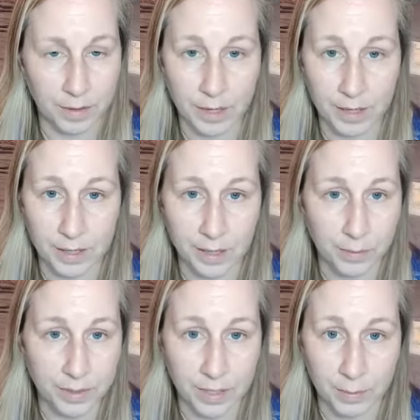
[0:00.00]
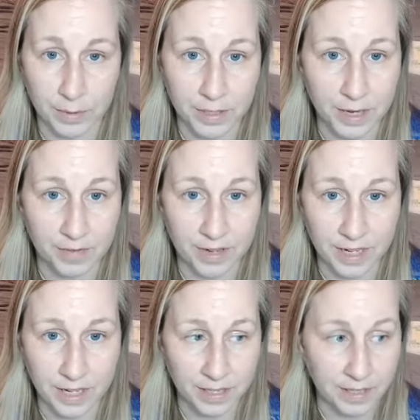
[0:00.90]
I think it was upper
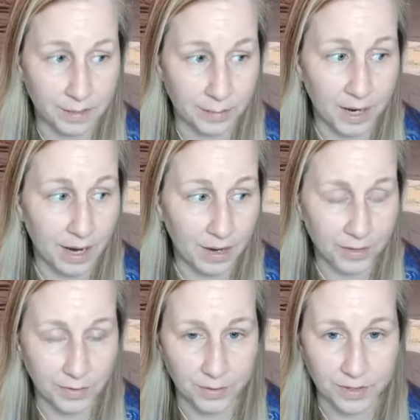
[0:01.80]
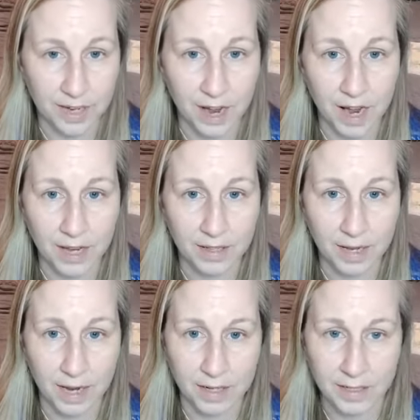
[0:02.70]
70s. My house feels hot,
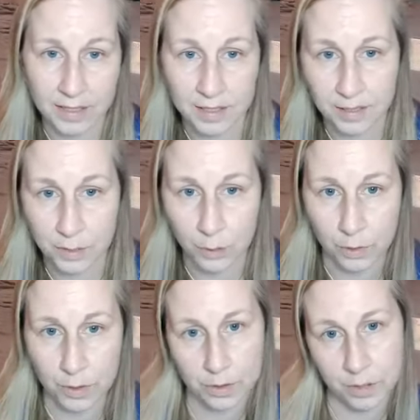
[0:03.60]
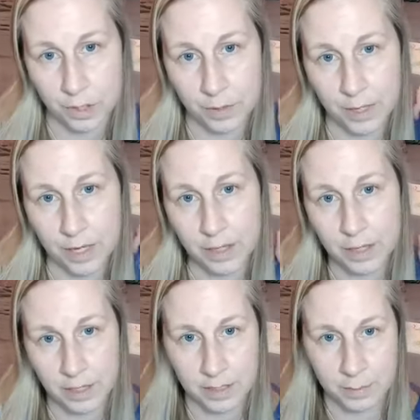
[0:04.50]
hence the shoulders showing,
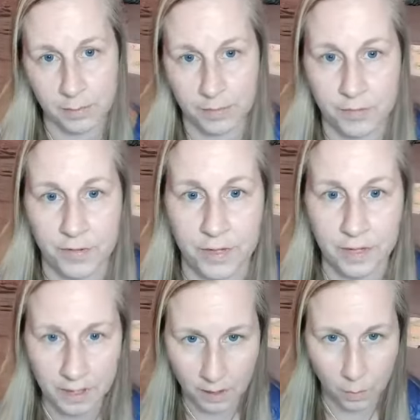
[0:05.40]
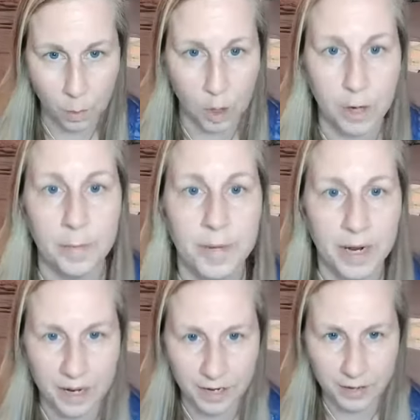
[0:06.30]
because I'm feeling kind of warm,
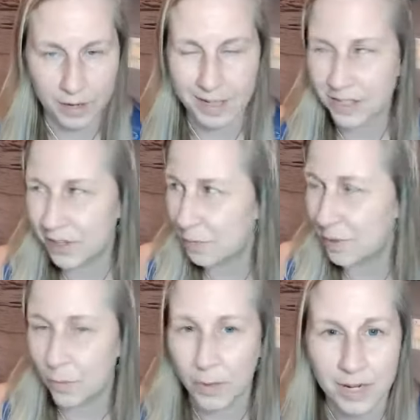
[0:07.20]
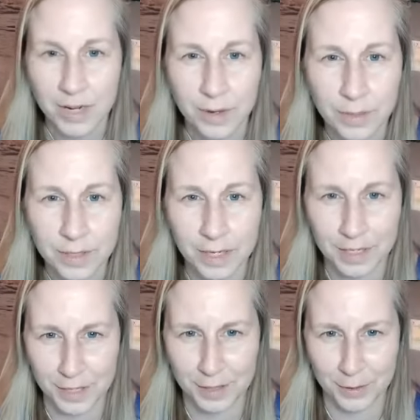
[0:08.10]
and I should open the windows
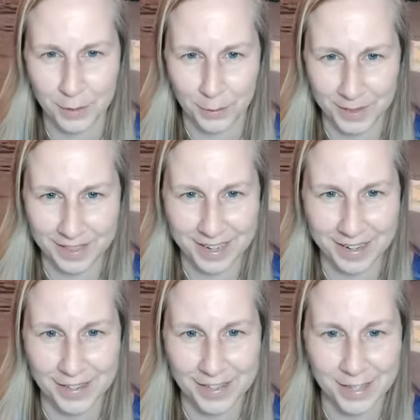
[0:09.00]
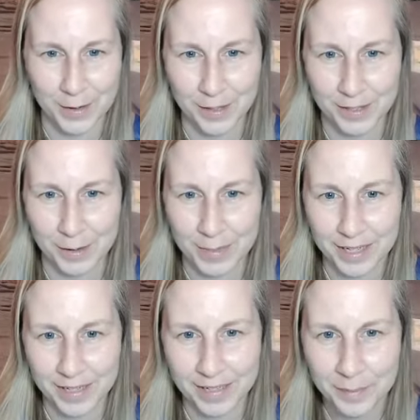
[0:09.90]
because it'll cool the house down a little
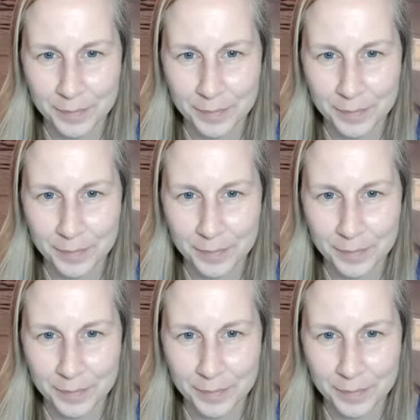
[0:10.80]
bit.